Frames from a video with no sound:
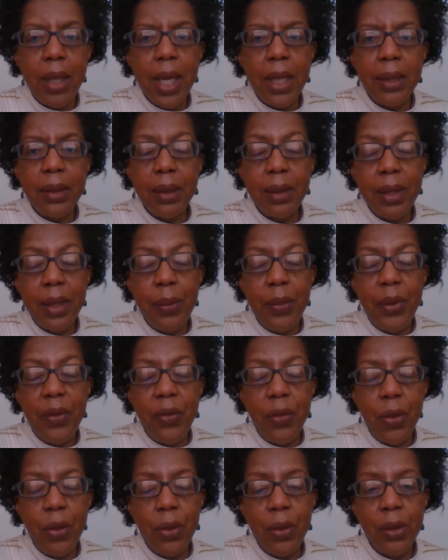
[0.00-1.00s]
as I said
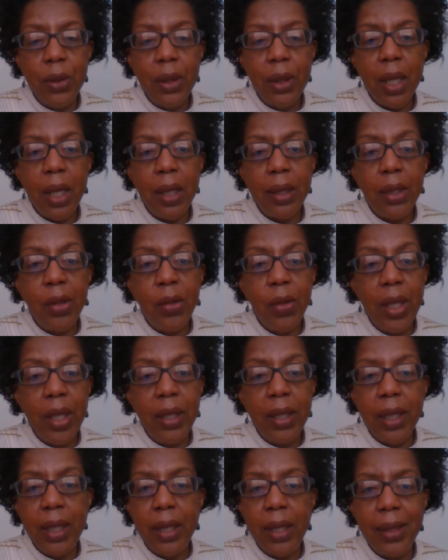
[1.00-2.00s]
before, I agree
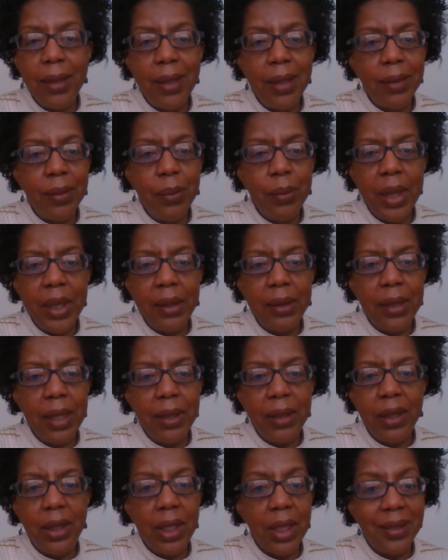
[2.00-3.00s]
that it doesn't make
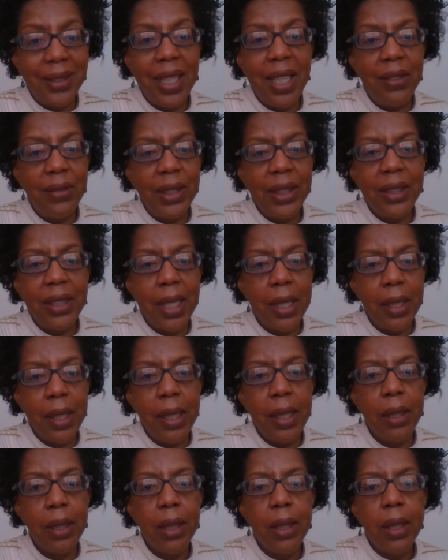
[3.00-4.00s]
sense just having
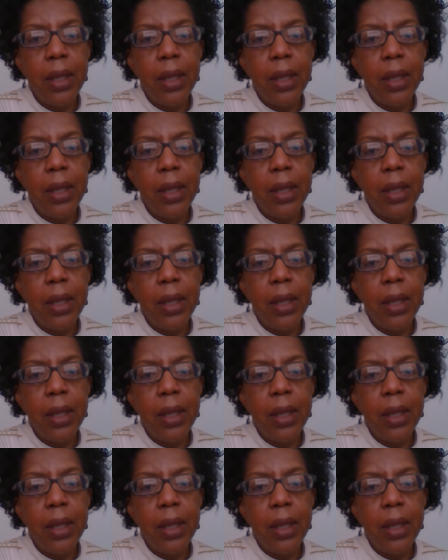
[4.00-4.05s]
technique.